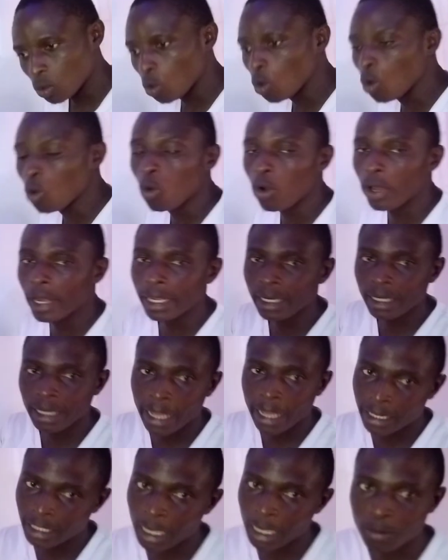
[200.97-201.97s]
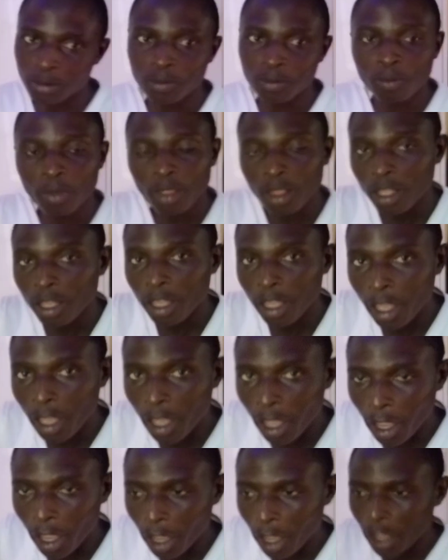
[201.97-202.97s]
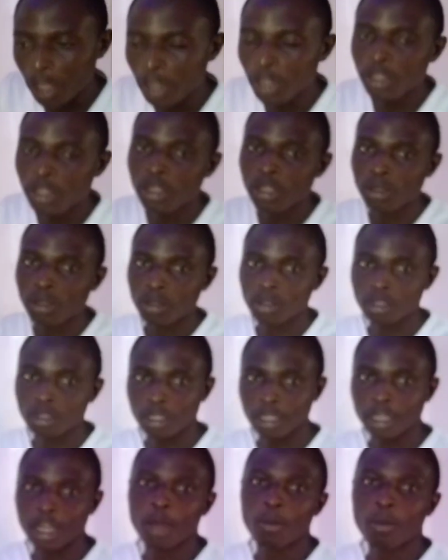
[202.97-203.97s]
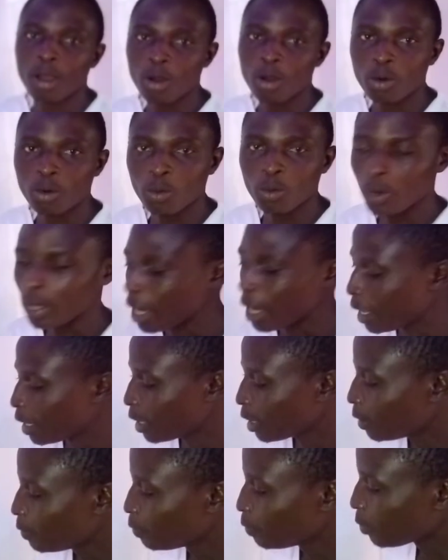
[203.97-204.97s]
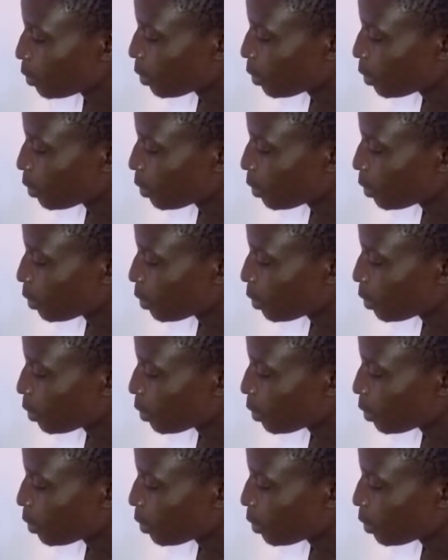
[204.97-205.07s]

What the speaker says: Or collect like terms. Any grammar we like.